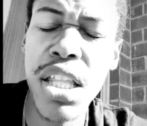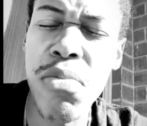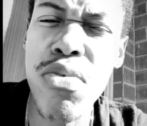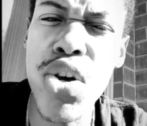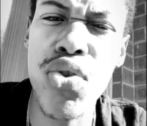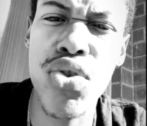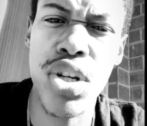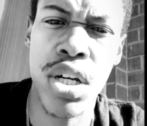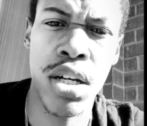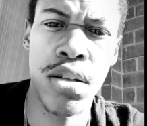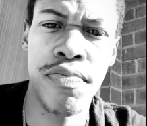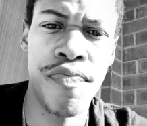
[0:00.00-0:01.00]
Let them tell
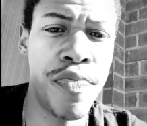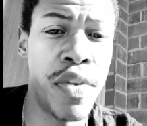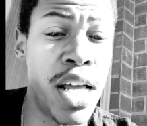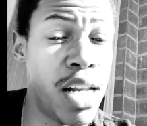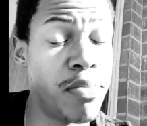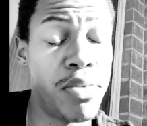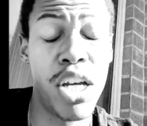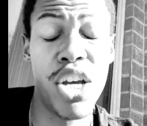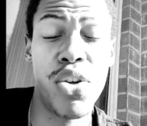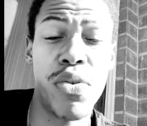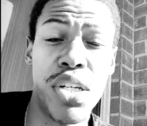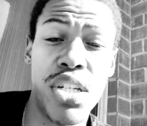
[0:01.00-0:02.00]
you what's up.
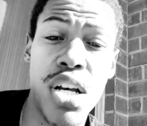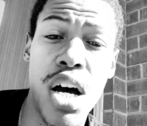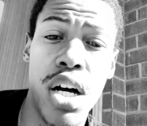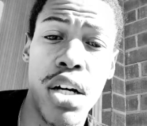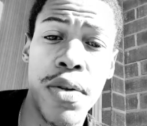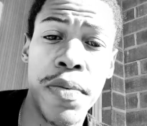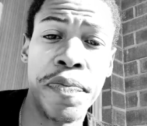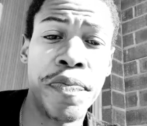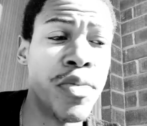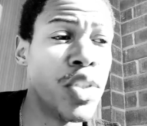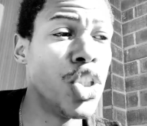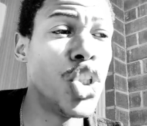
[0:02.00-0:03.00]
Do hair,
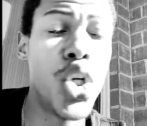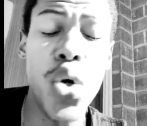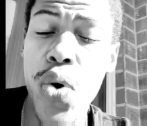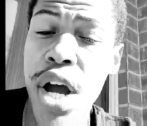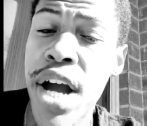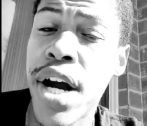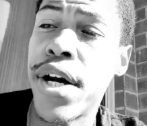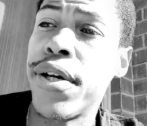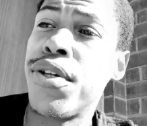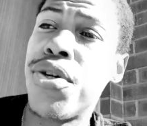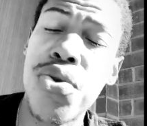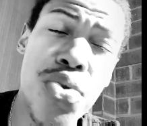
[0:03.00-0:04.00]
do nails,
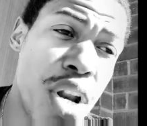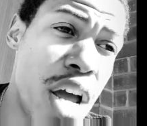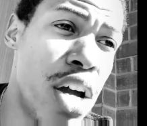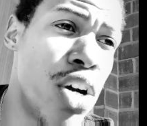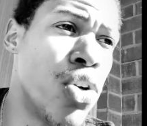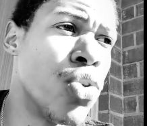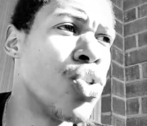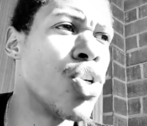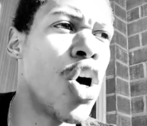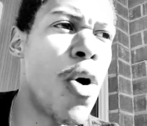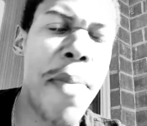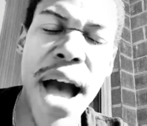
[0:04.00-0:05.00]
go back to
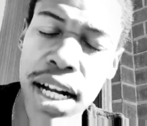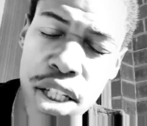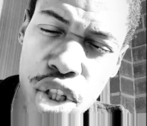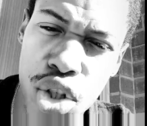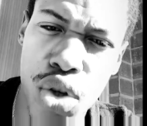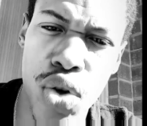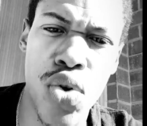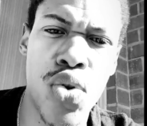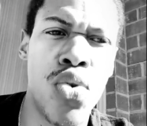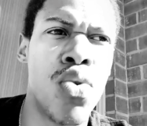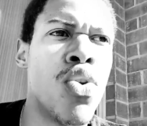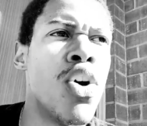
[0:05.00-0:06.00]
school, get your
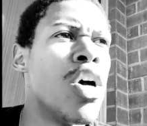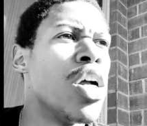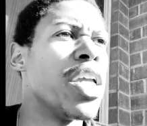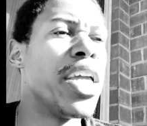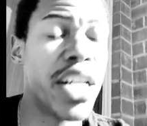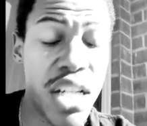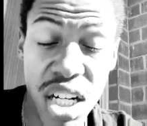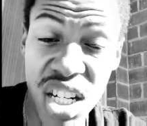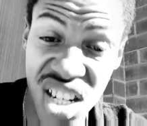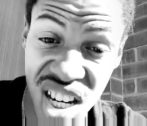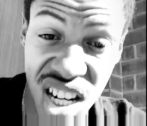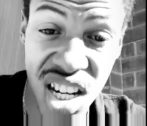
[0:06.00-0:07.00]
GED,
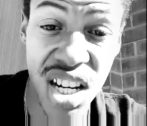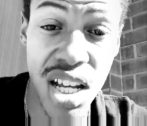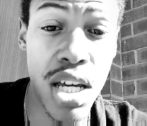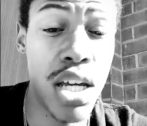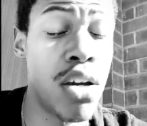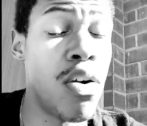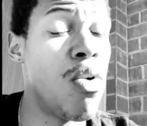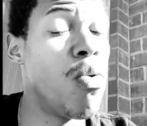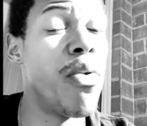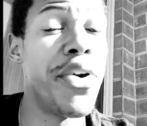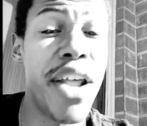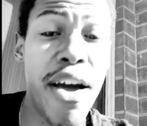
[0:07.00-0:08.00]
whatever it is.
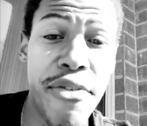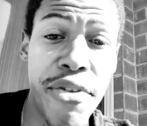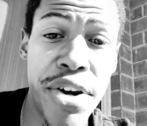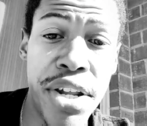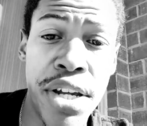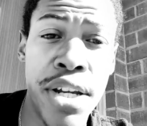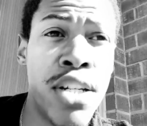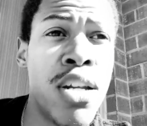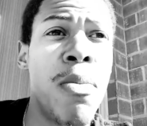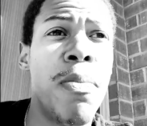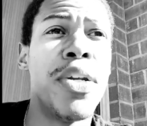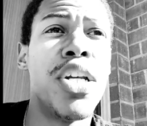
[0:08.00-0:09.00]
But don't
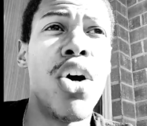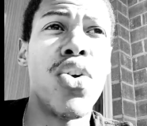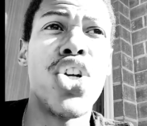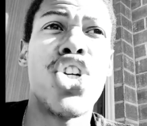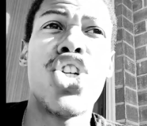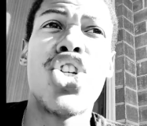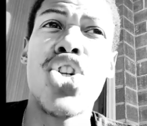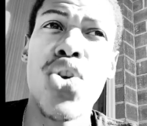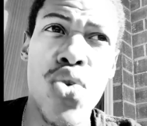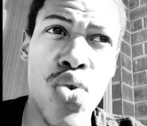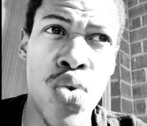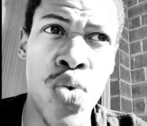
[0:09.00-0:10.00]
assume
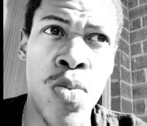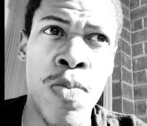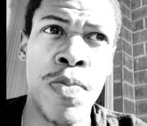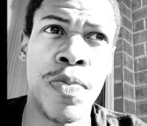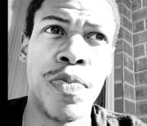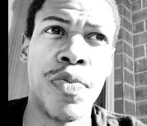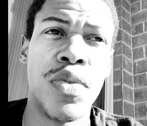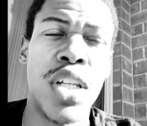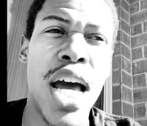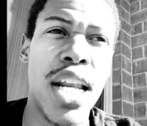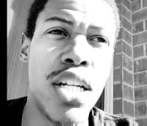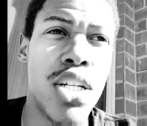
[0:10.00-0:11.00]
that it's over. Don't
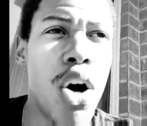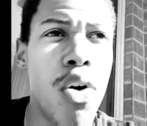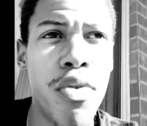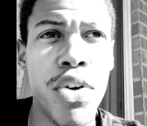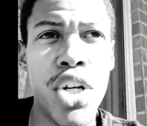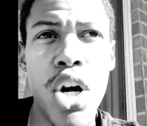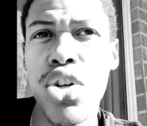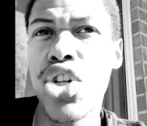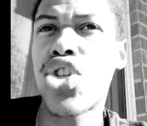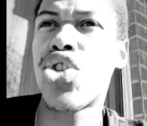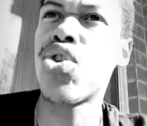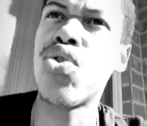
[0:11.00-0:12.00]
assume
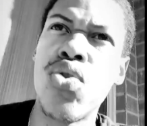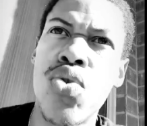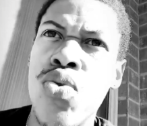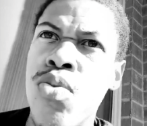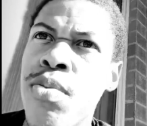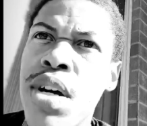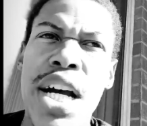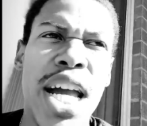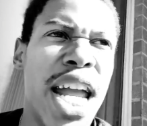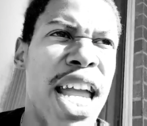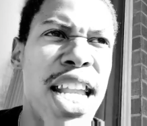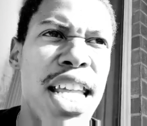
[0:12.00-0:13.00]
anything is
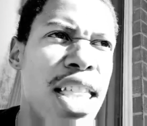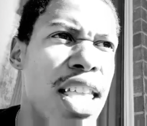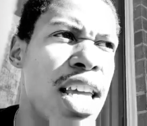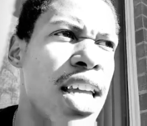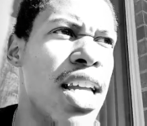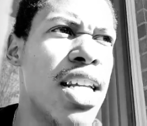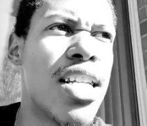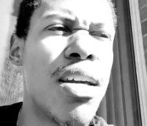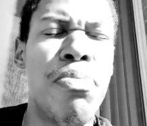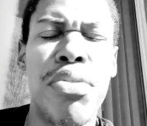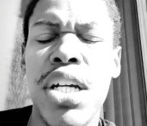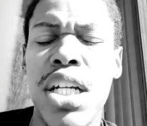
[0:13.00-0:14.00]
complete. Don't
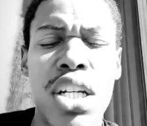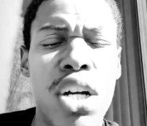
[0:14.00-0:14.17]
assume